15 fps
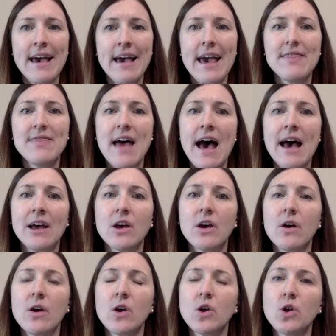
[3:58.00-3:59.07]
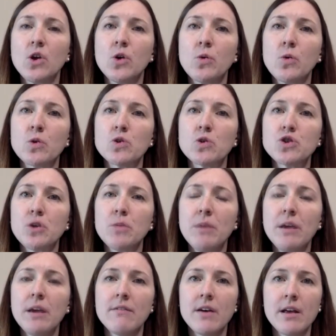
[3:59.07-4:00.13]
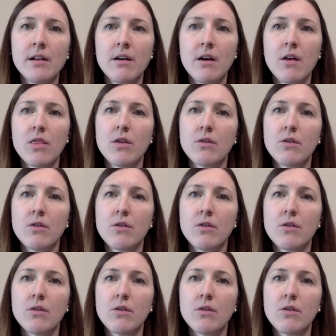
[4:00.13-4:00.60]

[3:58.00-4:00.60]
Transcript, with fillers: in that you should be given the